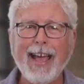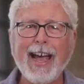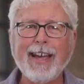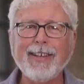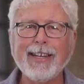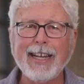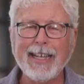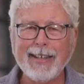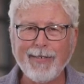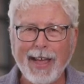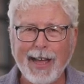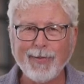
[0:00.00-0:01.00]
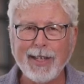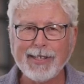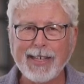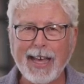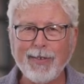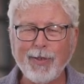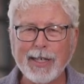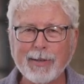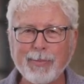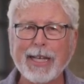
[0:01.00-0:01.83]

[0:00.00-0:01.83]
How are you going to have less conflict?